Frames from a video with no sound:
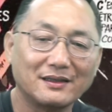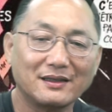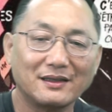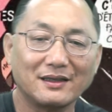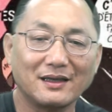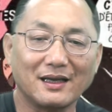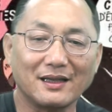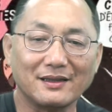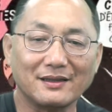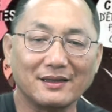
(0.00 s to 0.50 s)

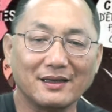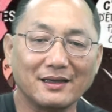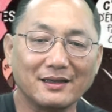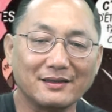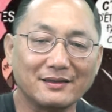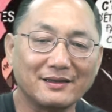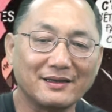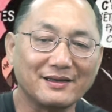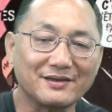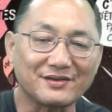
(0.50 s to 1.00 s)
and then
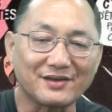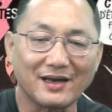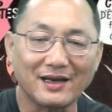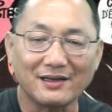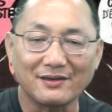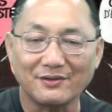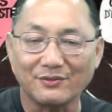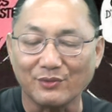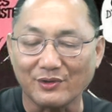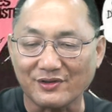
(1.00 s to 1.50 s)
his head
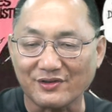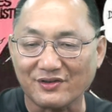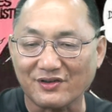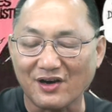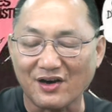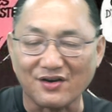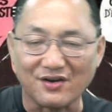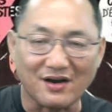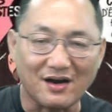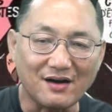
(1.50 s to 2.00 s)
was
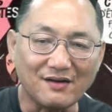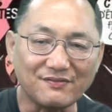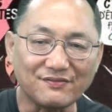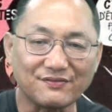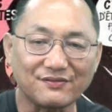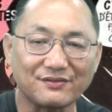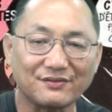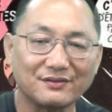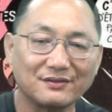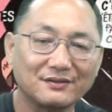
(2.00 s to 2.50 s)
cut
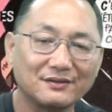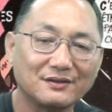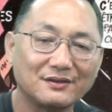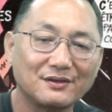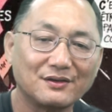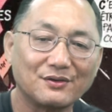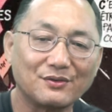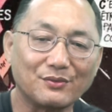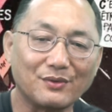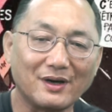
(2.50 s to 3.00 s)
off.
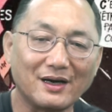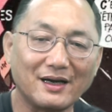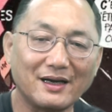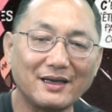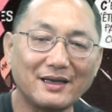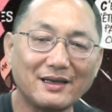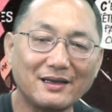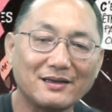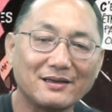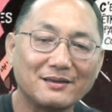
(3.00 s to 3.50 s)

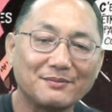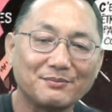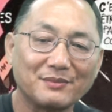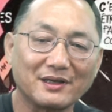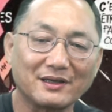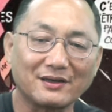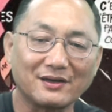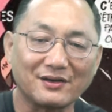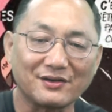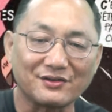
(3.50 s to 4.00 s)
Why?
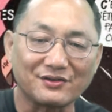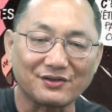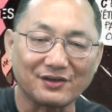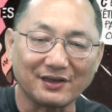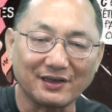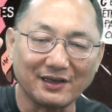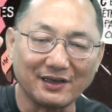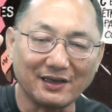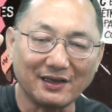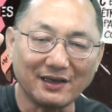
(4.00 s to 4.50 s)
Because
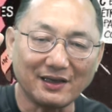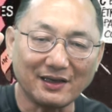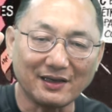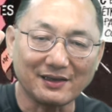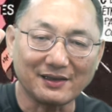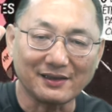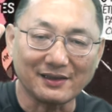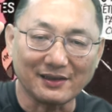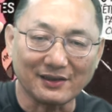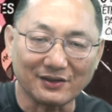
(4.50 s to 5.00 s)
he
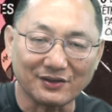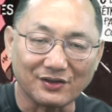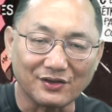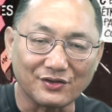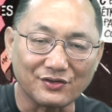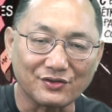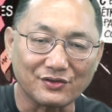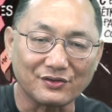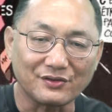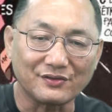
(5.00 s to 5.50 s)

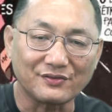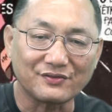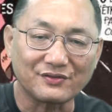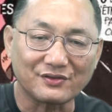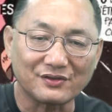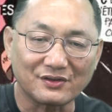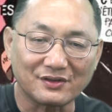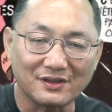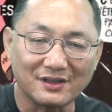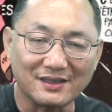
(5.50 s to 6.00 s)
deserves
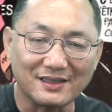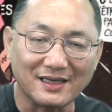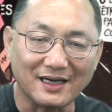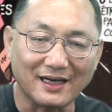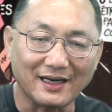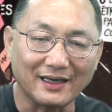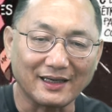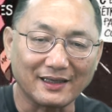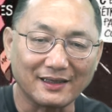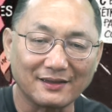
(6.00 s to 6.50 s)
to
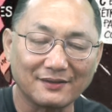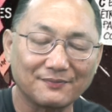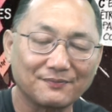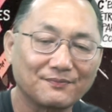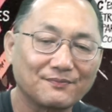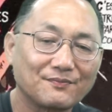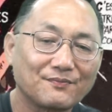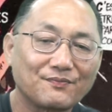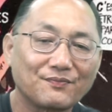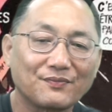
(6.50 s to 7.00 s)
die.
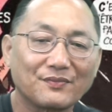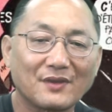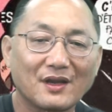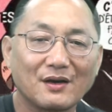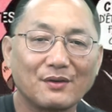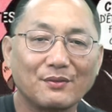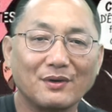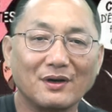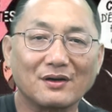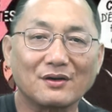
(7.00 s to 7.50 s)

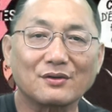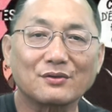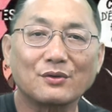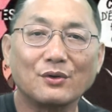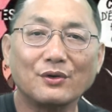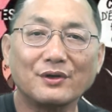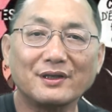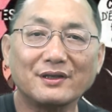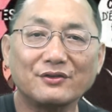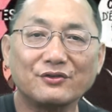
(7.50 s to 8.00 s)
Well,
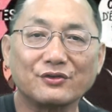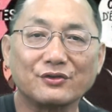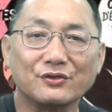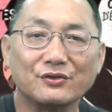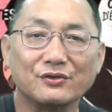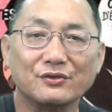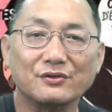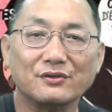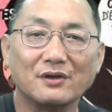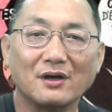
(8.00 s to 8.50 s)
according
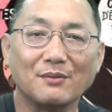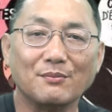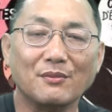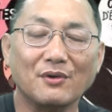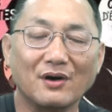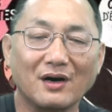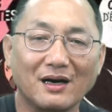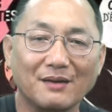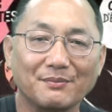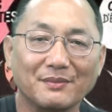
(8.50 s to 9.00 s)
to
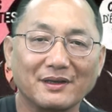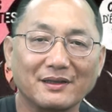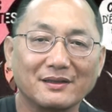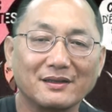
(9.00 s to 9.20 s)
Muhammad,